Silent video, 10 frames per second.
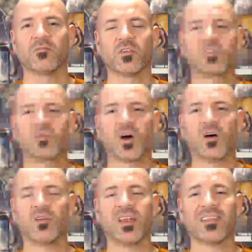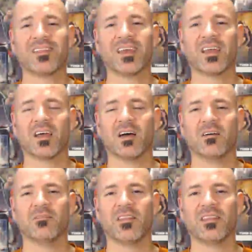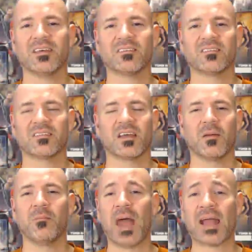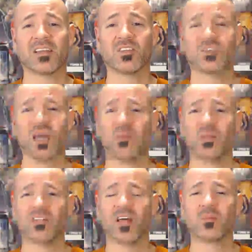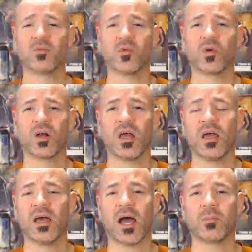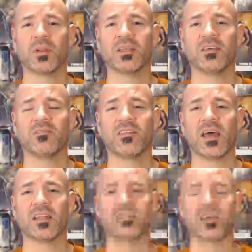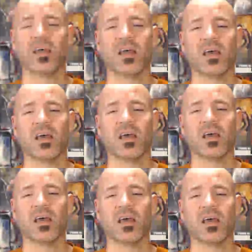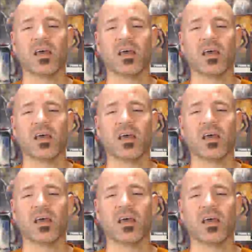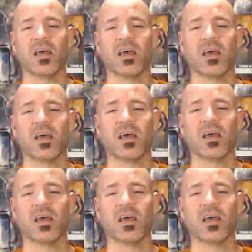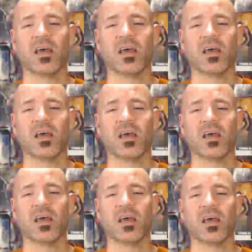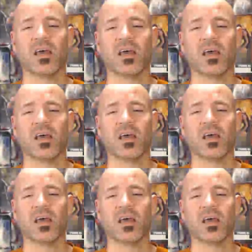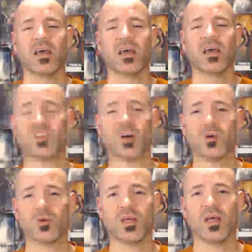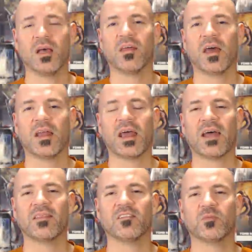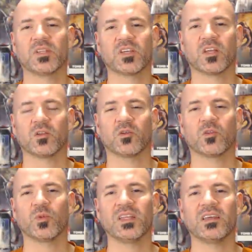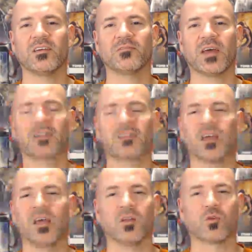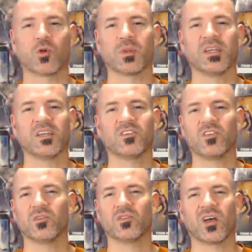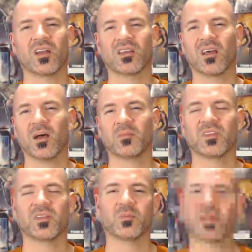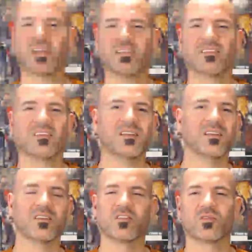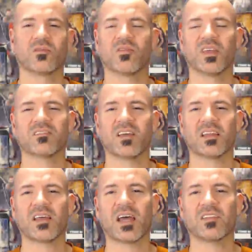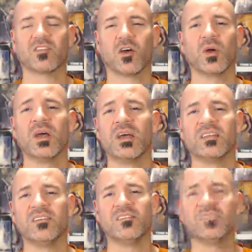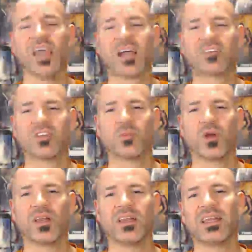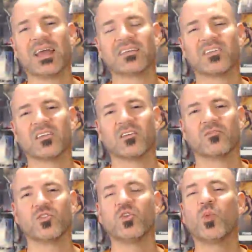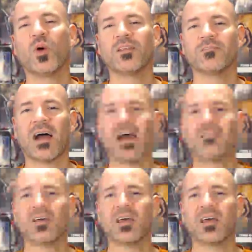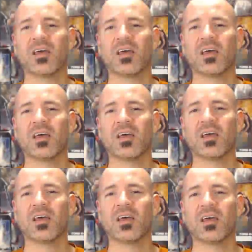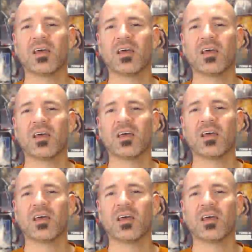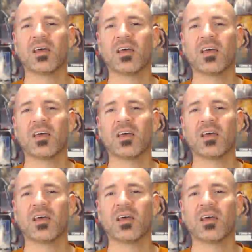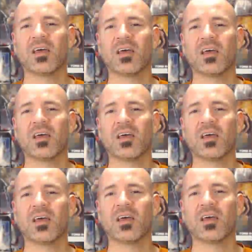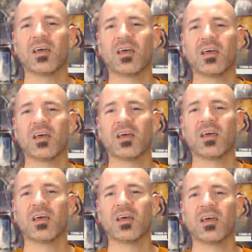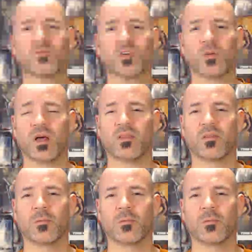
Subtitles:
First of all, nothing of this magnitude had been done before. I believe that the biggest print run prior was 100,000 copies of Rolling Stone that had this particular 3D effect. Normally it's used on cups and plates and things like that. So DC actually printed in excess of 2.5 million books. That's a 25% increase over the number of books they normally print per month.